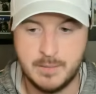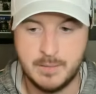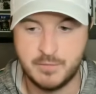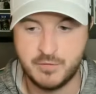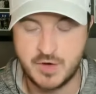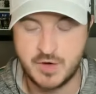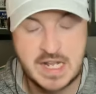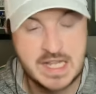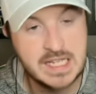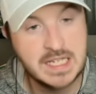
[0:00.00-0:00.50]

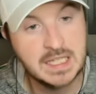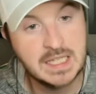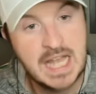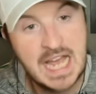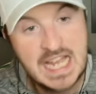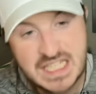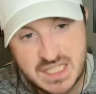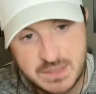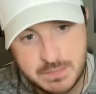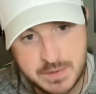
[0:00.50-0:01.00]
Freddie
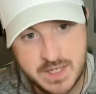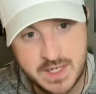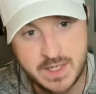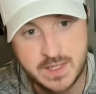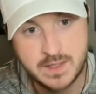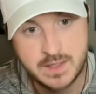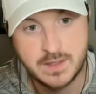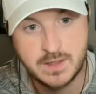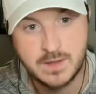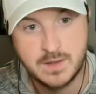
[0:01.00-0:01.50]

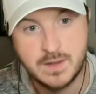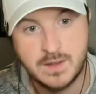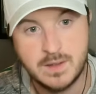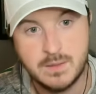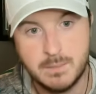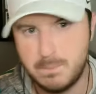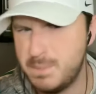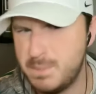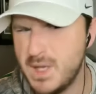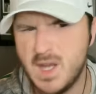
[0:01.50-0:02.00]
Gillespie,
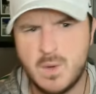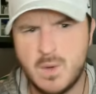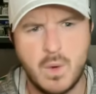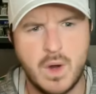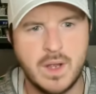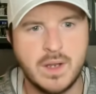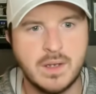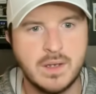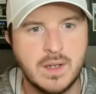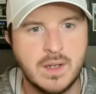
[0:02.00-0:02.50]
big
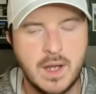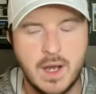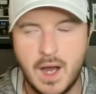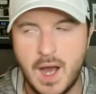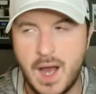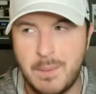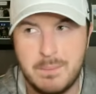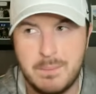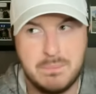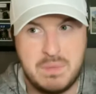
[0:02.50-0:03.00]
one.
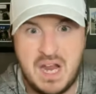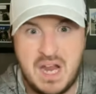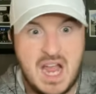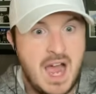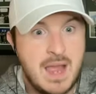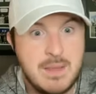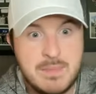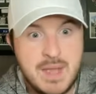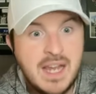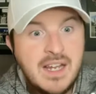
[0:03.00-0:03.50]

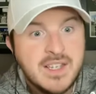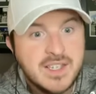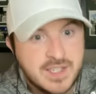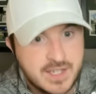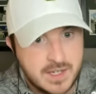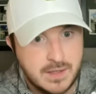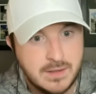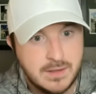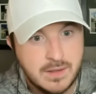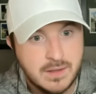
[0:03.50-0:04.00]
Mekhi
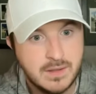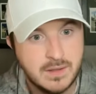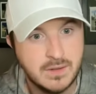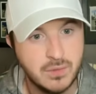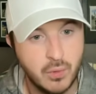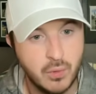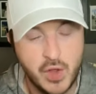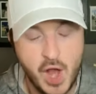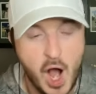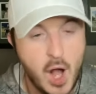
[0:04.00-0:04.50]
Mason,
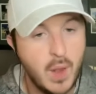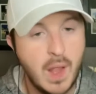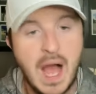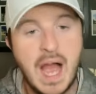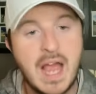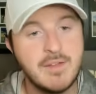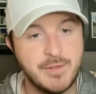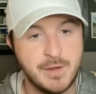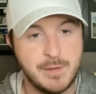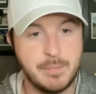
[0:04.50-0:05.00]
an
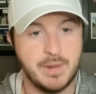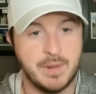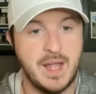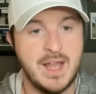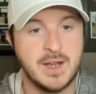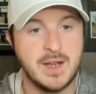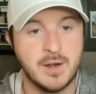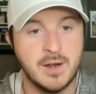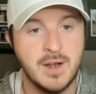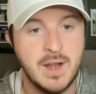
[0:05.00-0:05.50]
all-Ivy
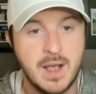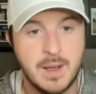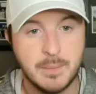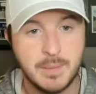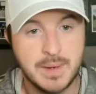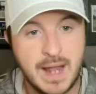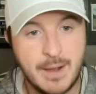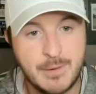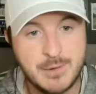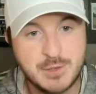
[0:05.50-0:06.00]
player,
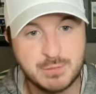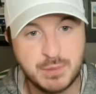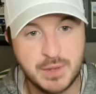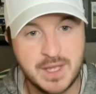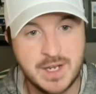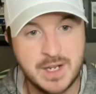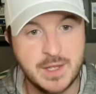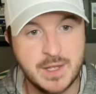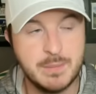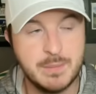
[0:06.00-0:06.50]
but now he's
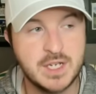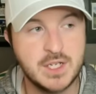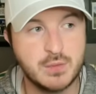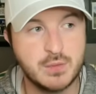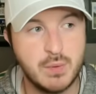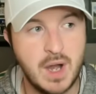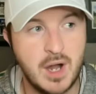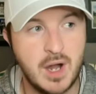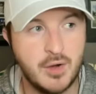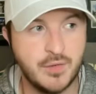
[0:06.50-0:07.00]
playing in the Big
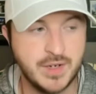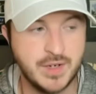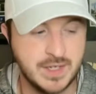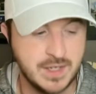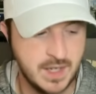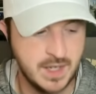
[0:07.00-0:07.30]
12, and